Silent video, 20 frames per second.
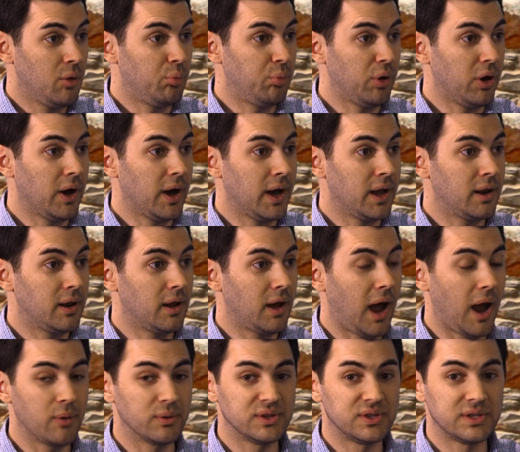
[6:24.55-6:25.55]
But
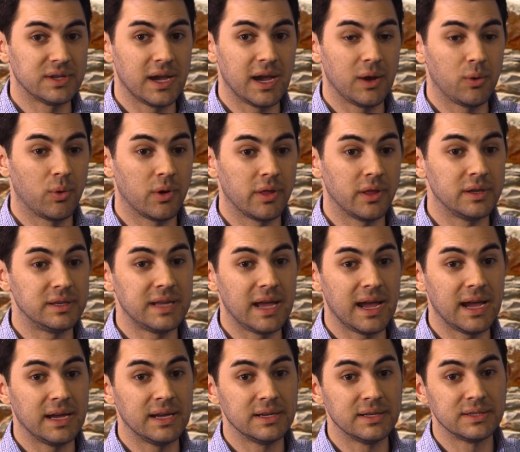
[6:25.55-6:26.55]
I would say one of the
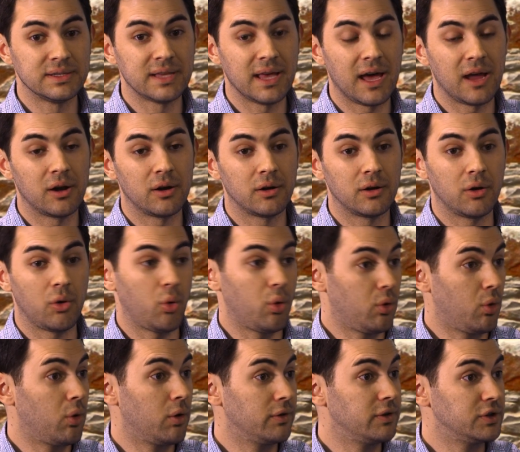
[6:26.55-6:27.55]
days that are,
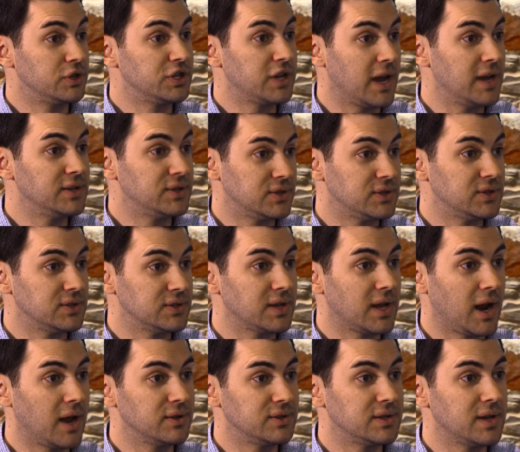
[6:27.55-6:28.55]
or the chases
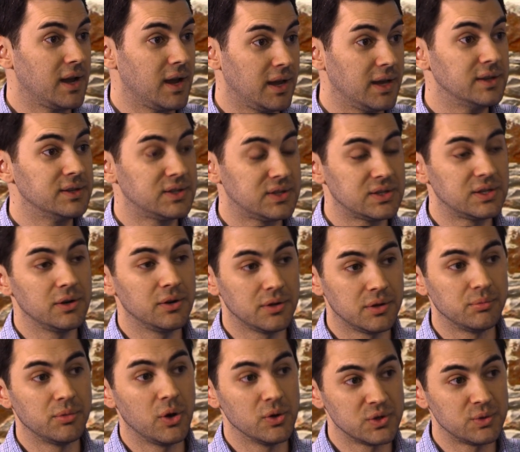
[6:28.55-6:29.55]
that I'd say is still the
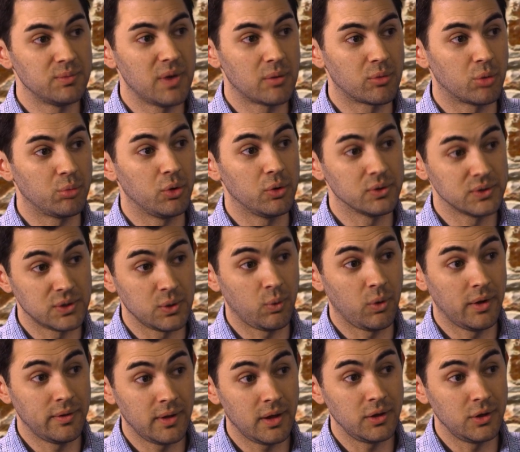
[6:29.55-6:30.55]
most memorable is the
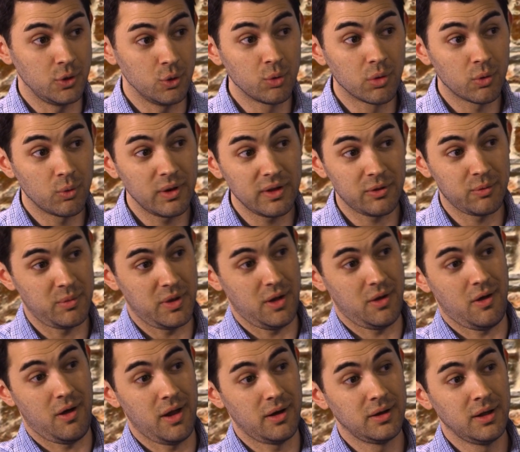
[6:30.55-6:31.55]
one that you were with me
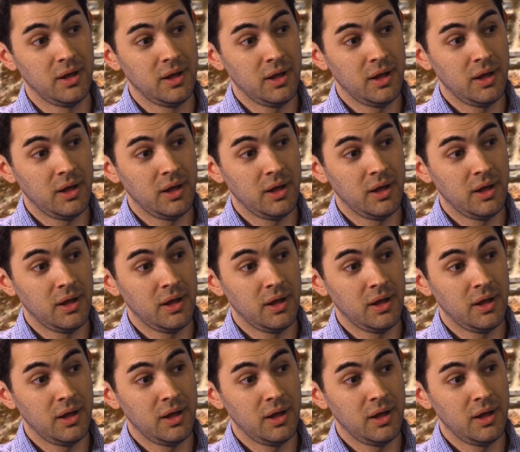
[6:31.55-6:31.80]
on.